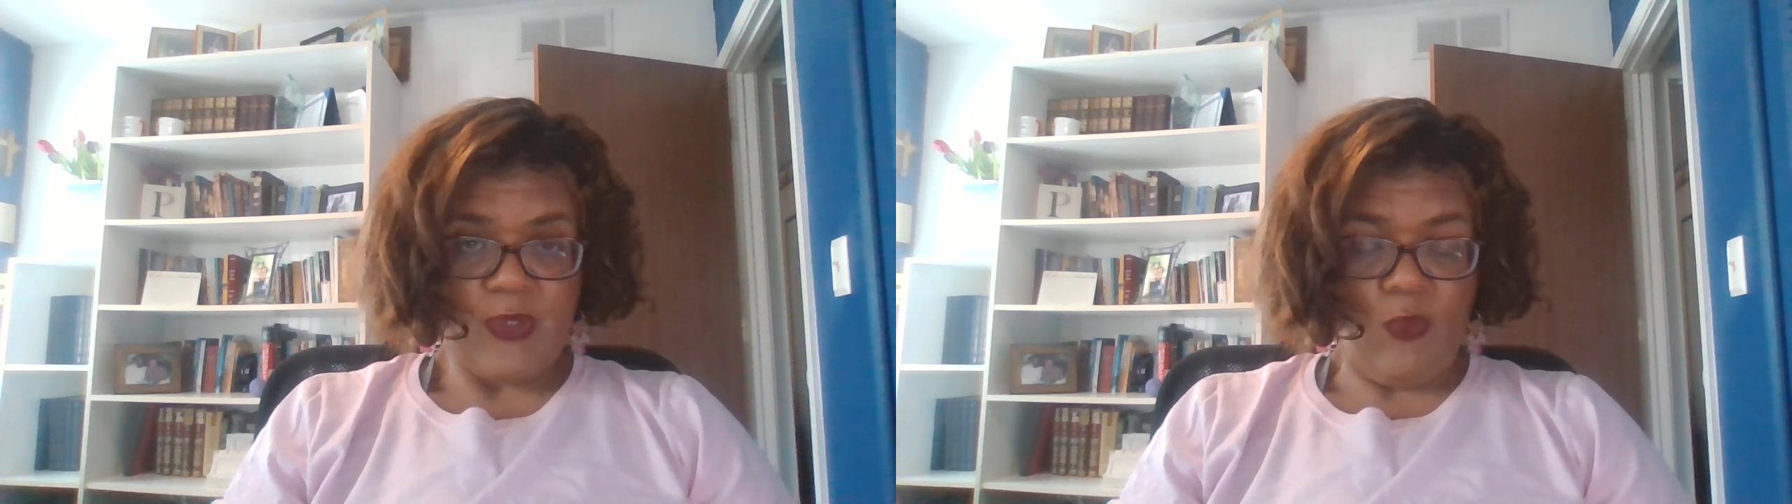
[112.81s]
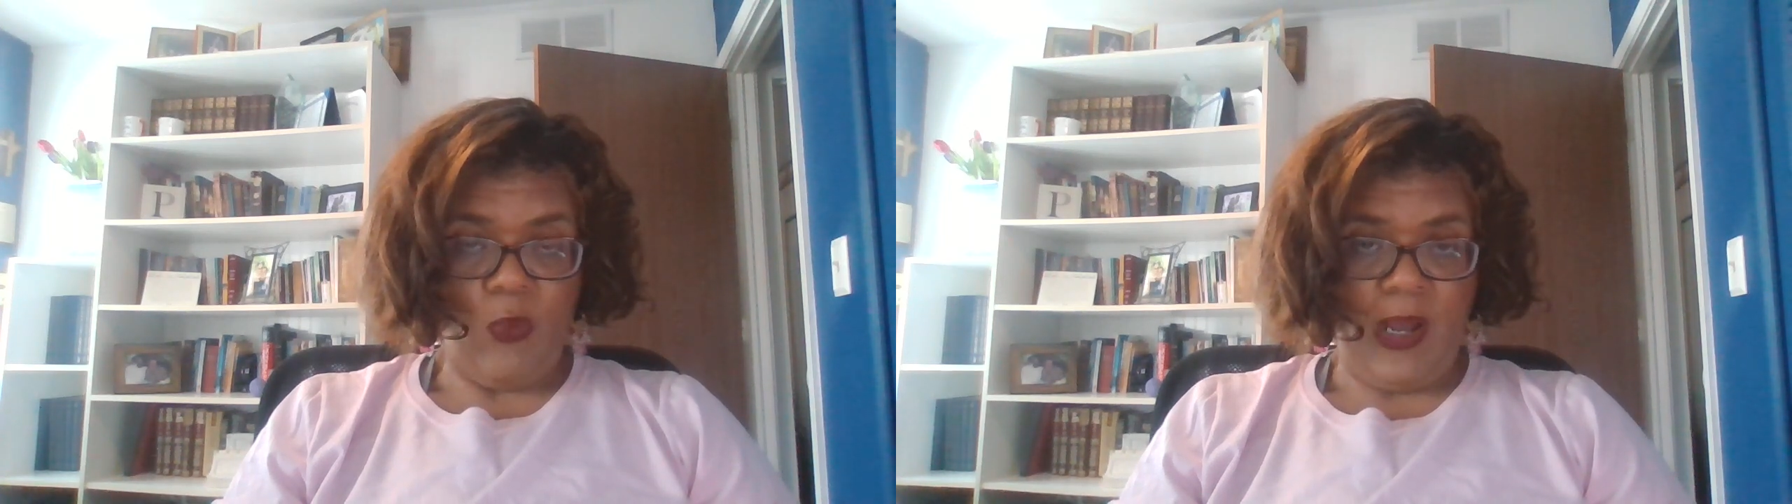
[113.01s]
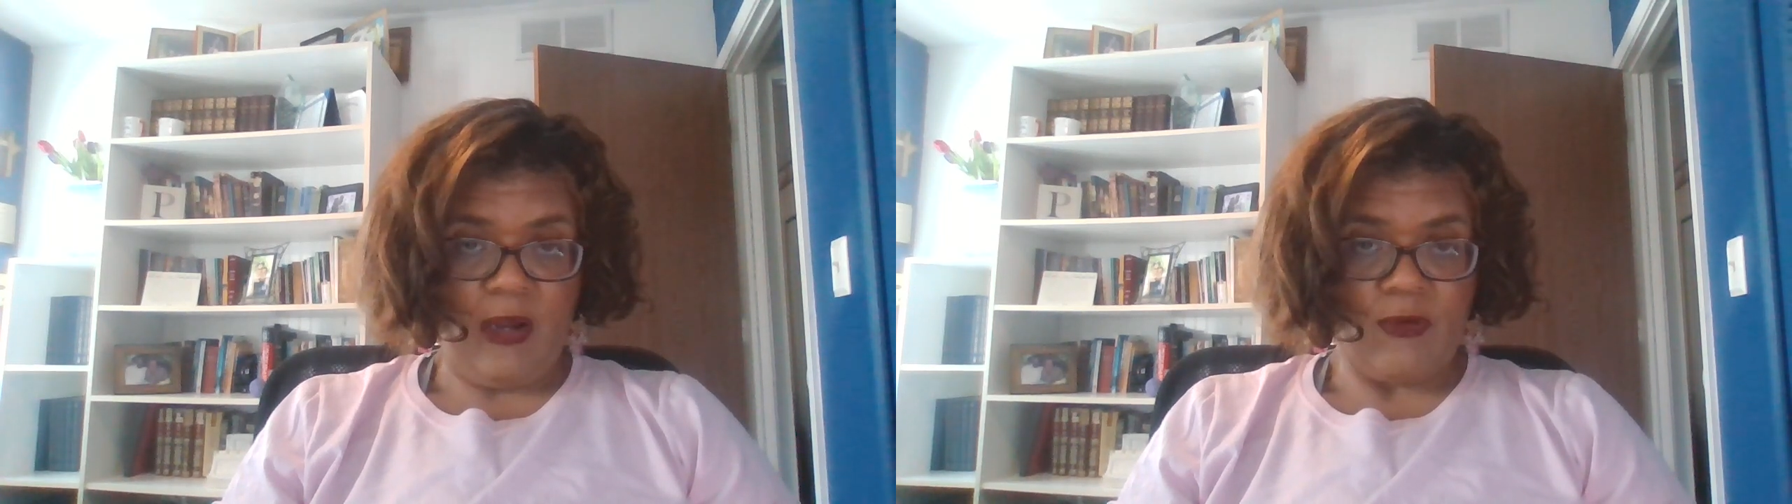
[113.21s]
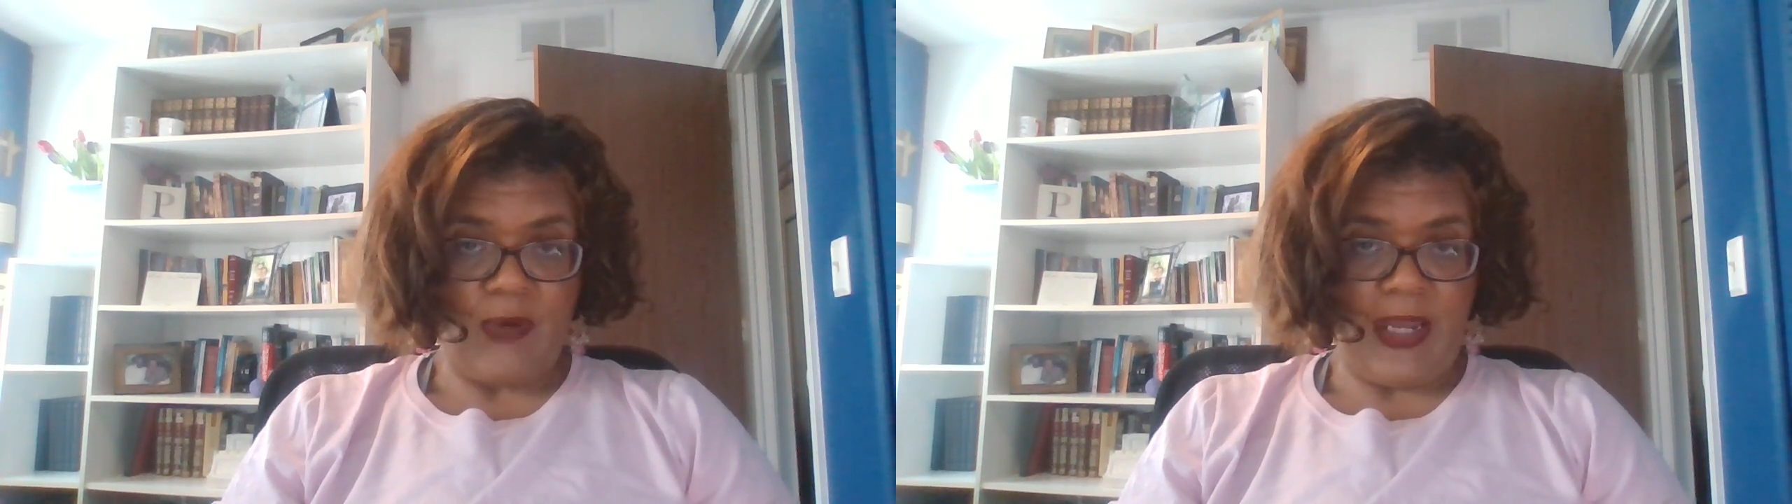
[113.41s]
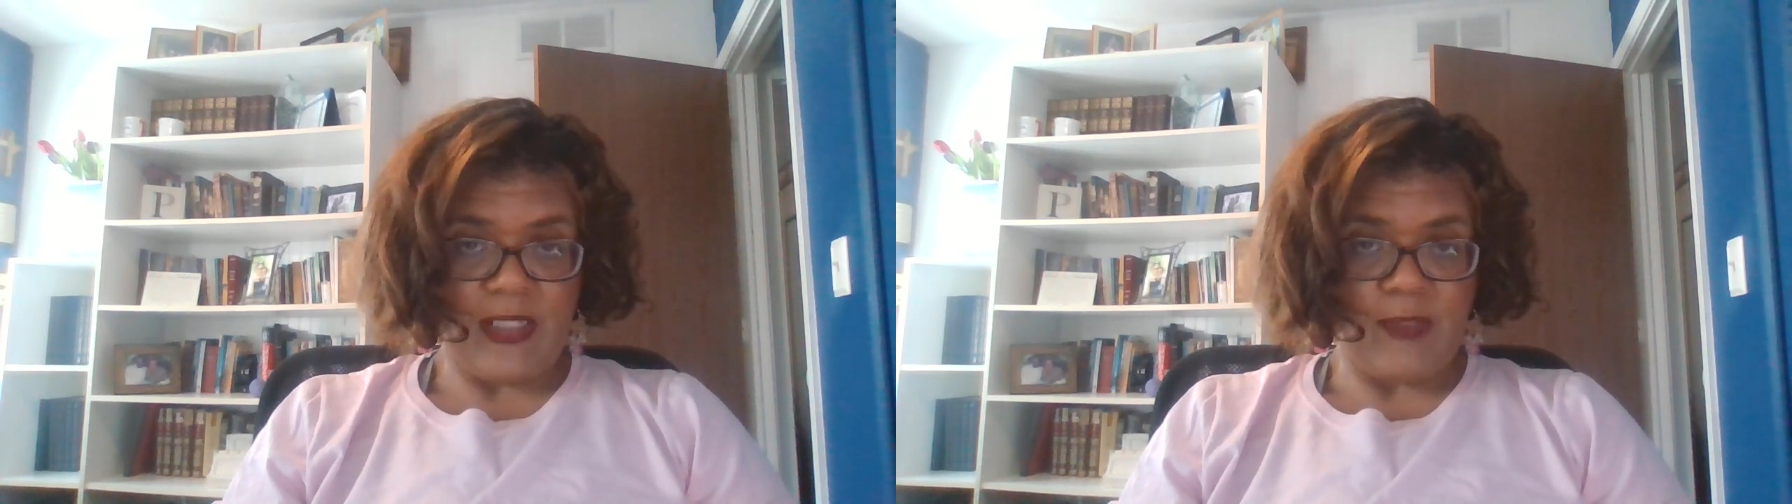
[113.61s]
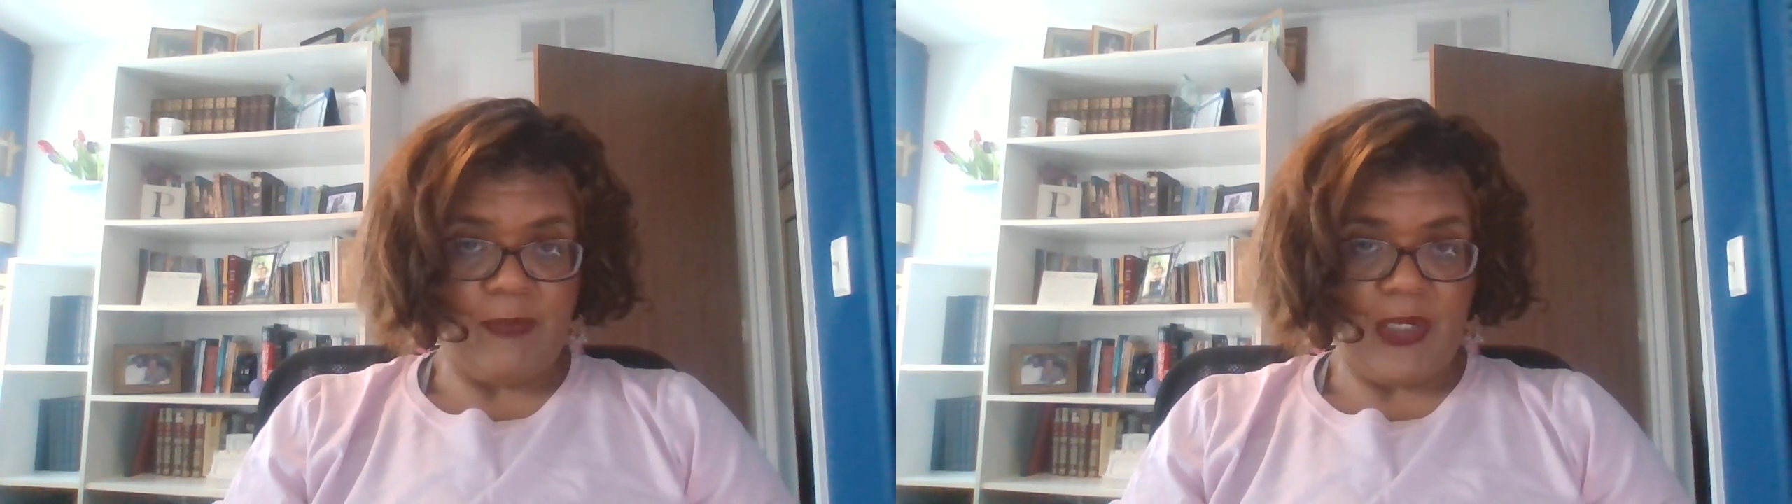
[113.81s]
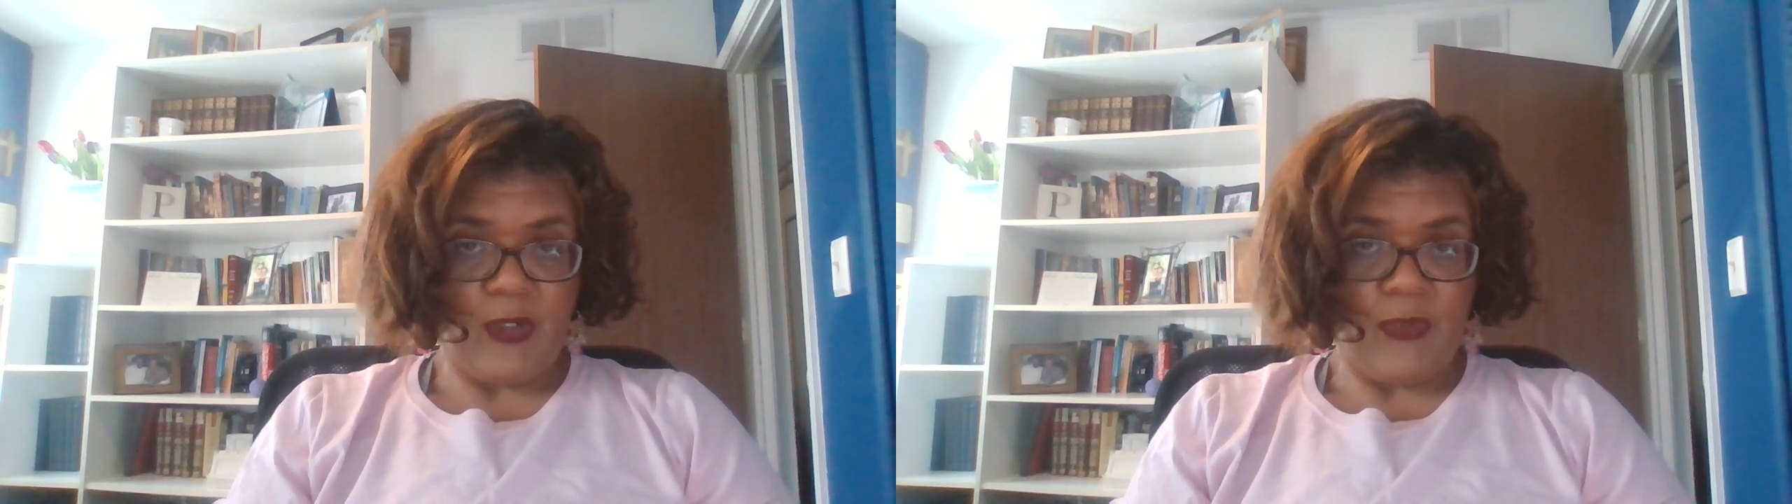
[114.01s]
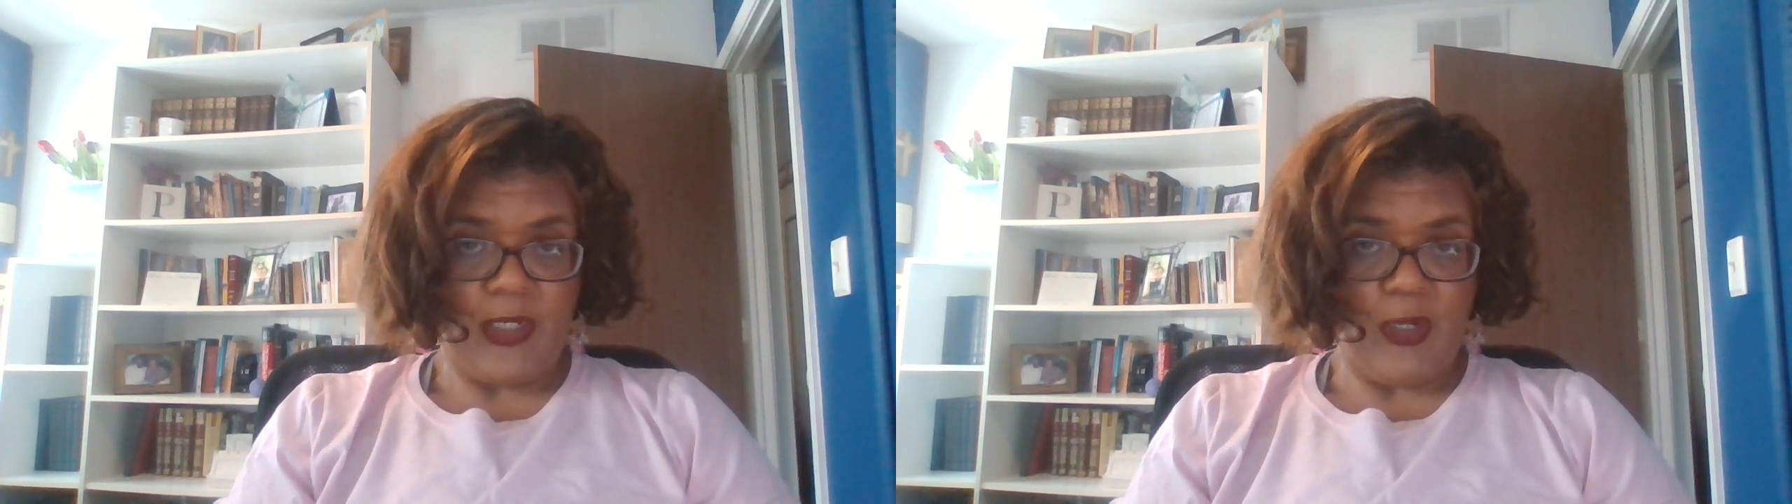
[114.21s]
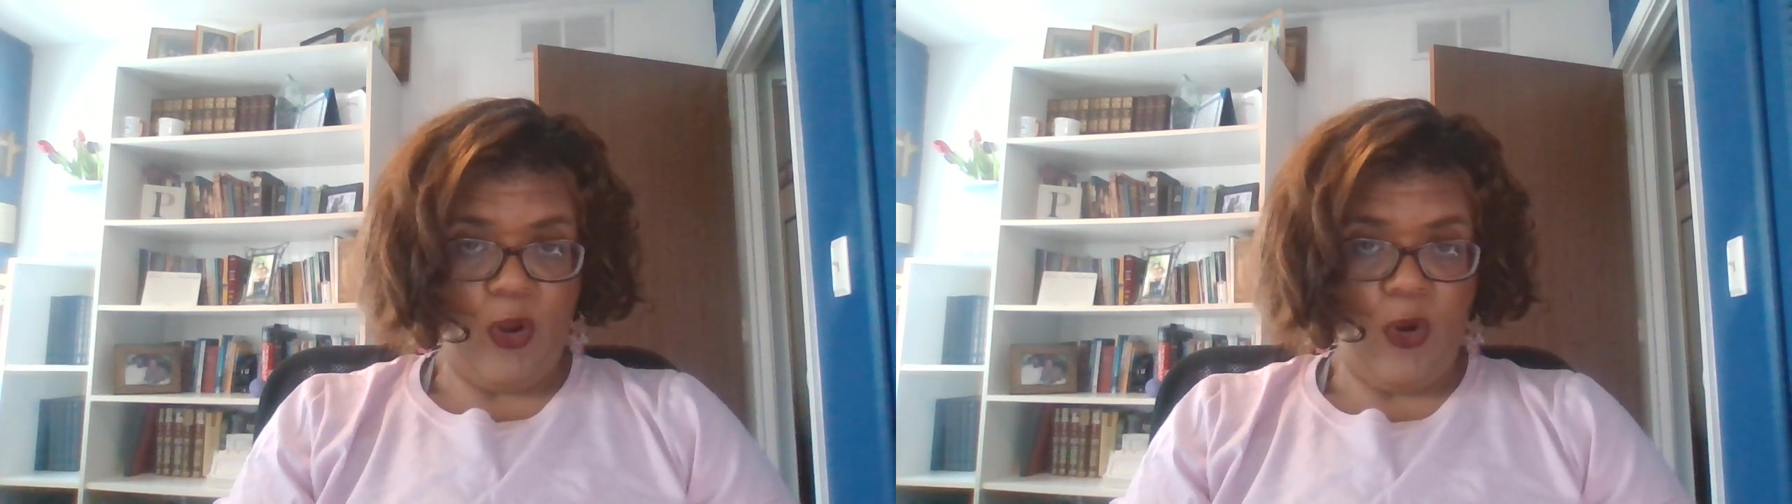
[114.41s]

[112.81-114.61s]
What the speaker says: wild rice, buckwheat,